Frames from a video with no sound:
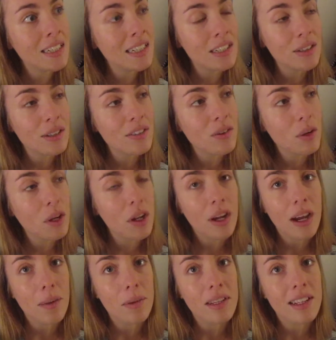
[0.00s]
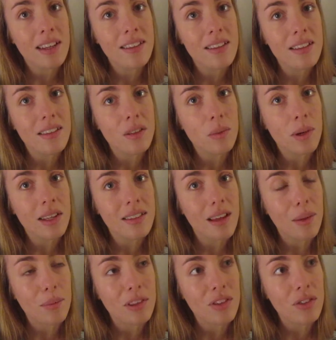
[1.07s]
I don't even want to know how many days it is till my
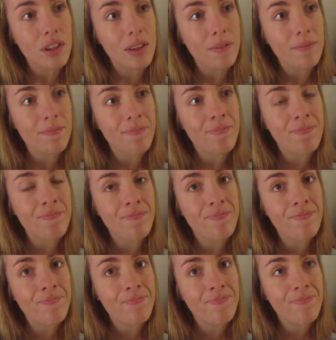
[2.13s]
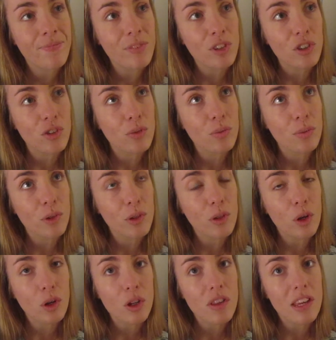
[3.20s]
assignments are in. Just
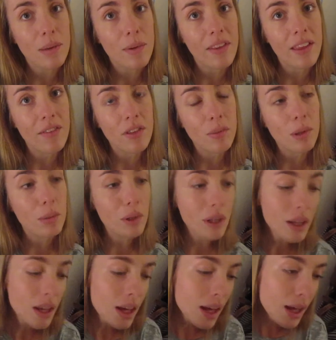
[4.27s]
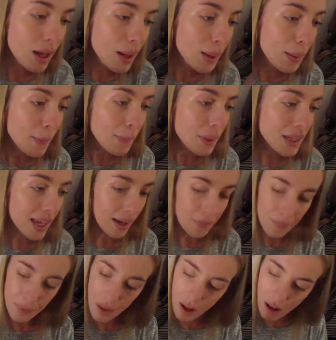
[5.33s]
not going to think about that for the moment. But yeah,
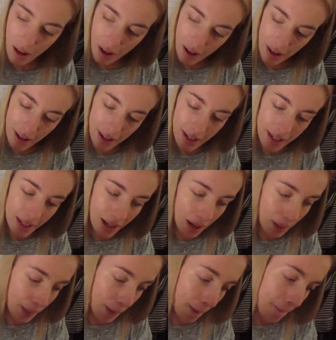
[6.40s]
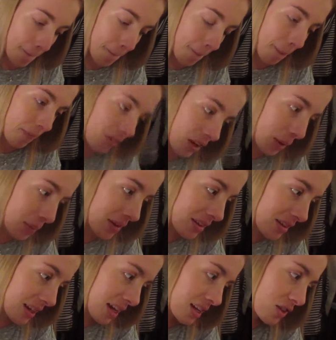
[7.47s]
I have had a busy
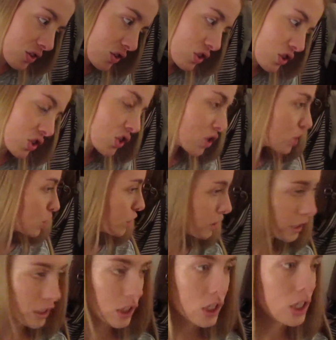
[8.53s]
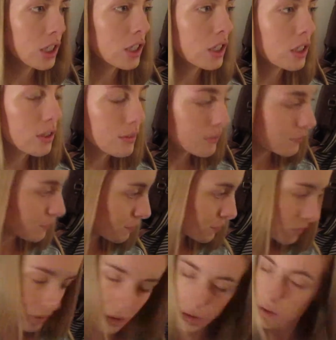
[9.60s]
day just editing
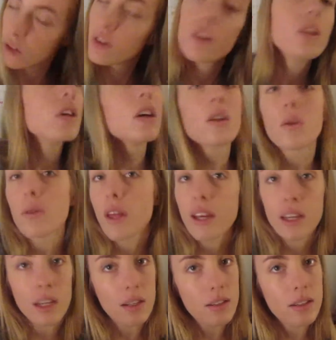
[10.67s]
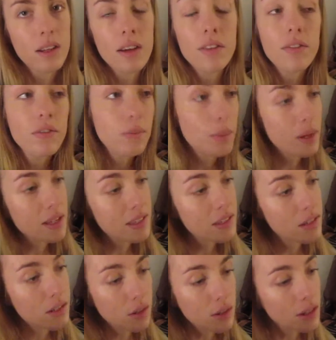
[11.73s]
and all that kind of stuff. Please
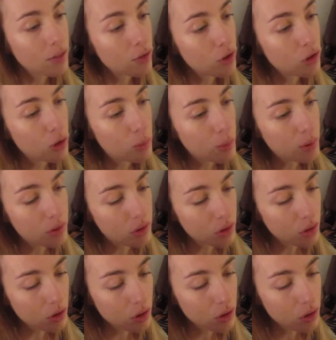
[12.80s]
don't give YouTubers,